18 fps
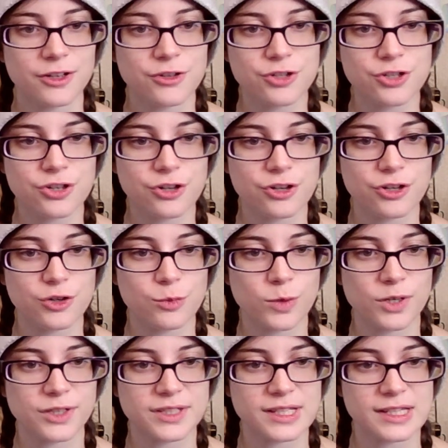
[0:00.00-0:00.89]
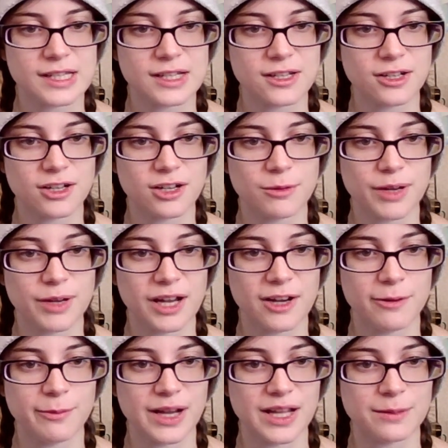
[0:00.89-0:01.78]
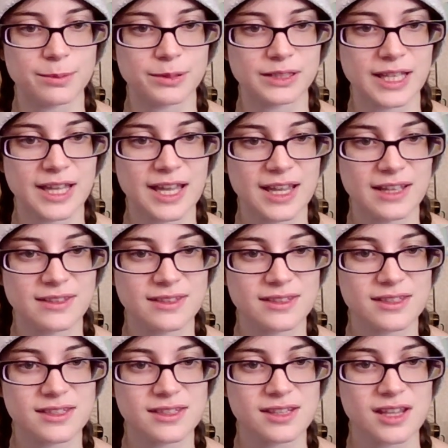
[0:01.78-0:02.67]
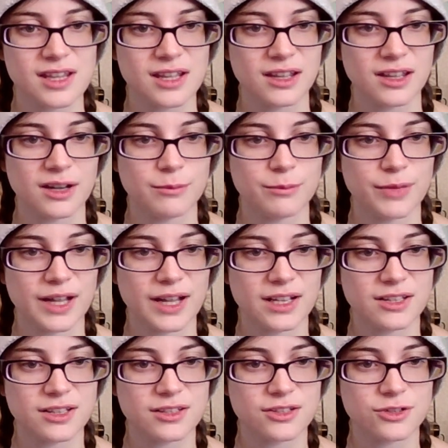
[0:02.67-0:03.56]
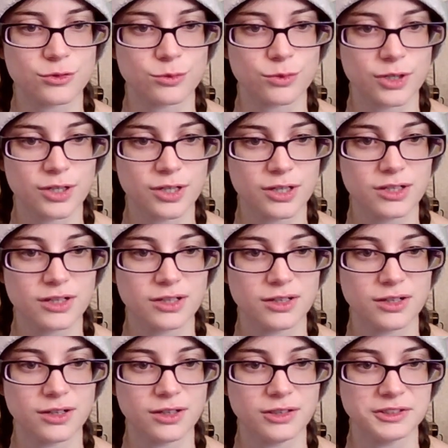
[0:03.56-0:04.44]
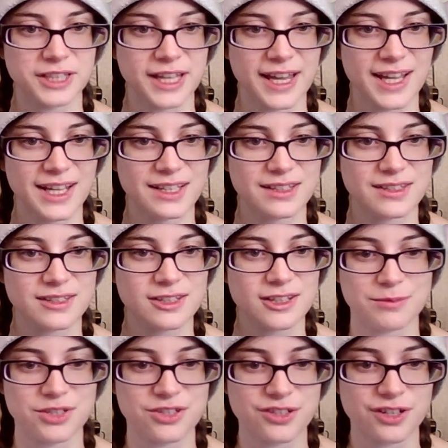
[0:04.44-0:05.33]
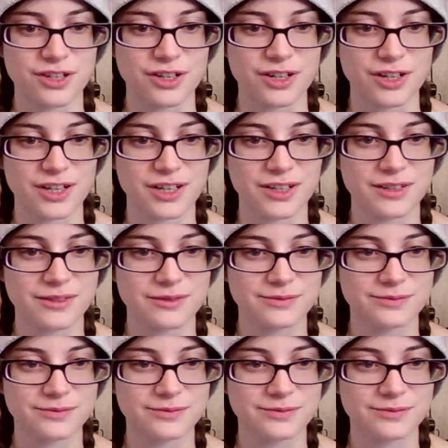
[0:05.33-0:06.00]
Are you sure you want to hear about my plans? Come back to work? All that? I'm sure.